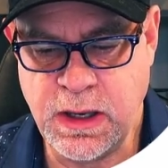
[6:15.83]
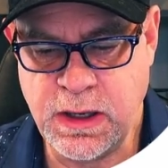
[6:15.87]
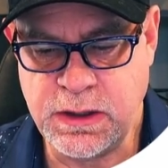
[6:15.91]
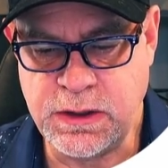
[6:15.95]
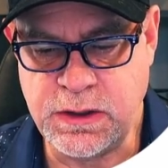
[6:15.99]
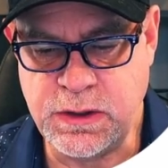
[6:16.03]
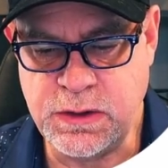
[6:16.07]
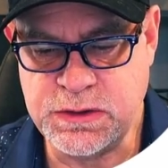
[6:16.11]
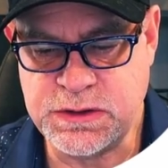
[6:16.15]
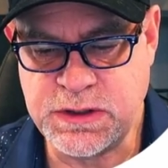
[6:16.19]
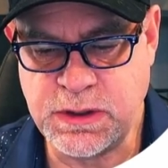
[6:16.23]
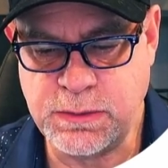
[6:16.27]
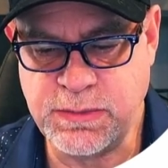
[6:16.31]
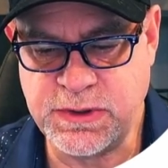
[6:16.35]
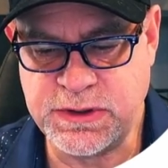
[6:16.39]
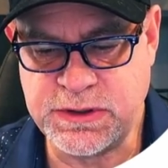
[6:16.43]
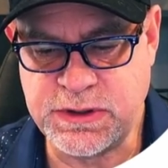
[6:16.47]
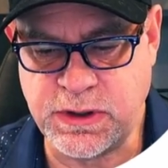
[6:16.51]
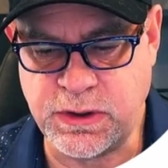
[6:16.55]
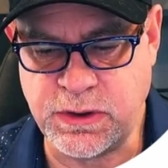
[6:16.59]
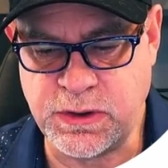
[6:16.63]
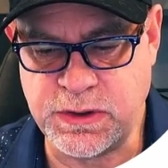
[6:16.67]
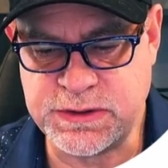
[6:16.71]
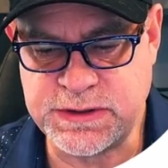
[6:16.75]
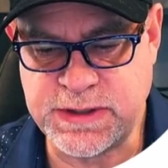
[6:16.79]
using
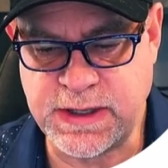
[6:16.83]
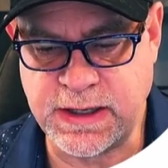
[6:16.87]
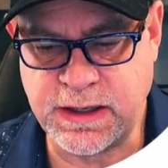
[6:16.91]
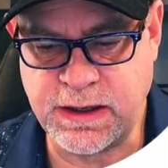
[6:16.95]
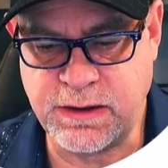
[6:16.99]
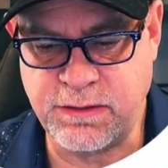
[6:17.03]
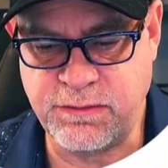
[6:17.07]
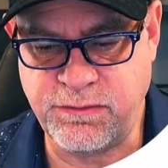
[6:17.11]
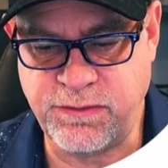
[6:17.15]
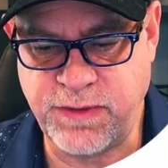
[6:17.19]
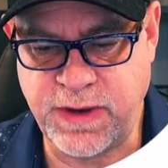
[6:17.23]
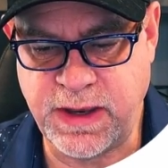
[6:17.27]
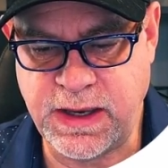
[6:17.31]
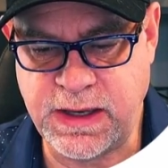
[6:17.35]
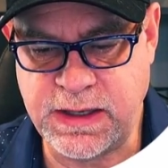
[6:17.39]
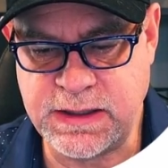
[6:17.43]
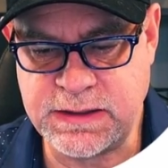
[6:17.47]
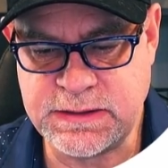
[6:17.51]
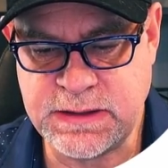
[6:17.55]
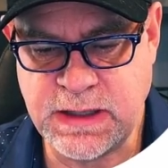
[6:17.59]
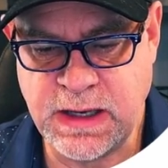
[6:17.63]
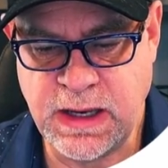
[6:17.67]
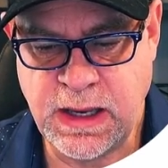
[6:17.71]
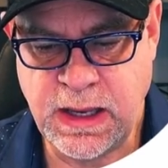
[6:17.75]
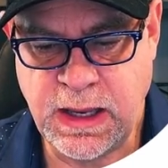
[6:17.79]
materials that
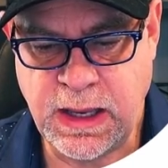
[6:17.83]
conveys